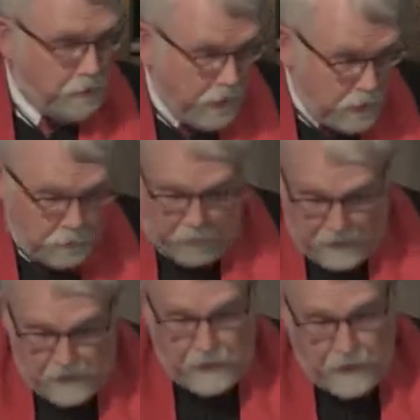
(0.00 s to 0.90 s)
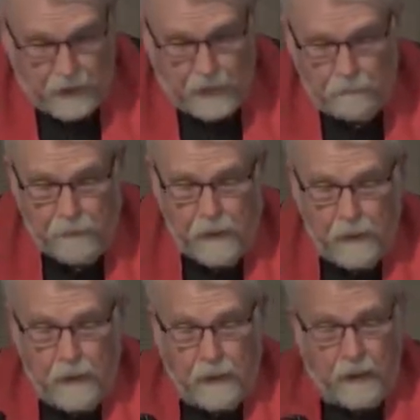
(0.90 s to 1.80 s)
their space and time
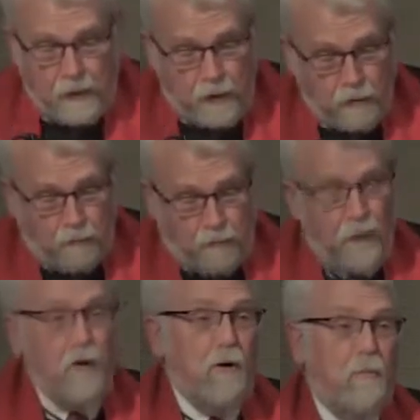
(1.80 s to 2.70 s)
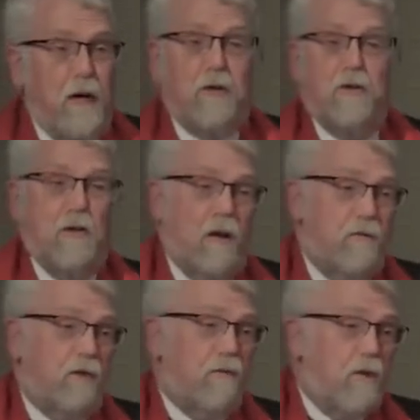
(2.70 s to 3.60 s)
and give full measure
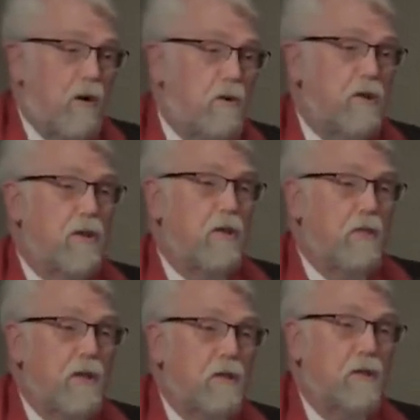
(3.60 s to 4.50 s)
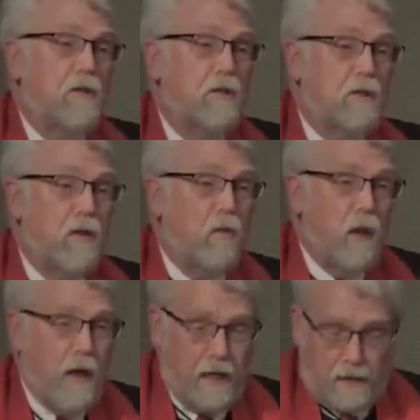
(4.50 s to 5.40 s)
of devotion and resources
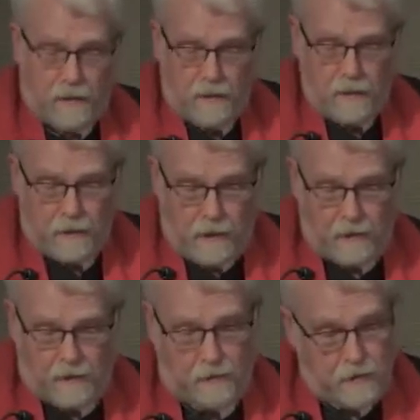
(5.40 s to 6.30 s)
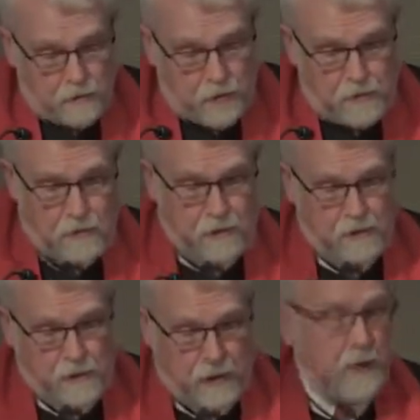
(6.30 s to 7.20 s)
away to others. In
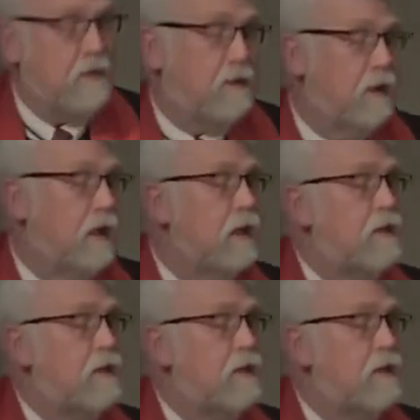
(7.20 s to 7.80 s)
Jesus' case, He's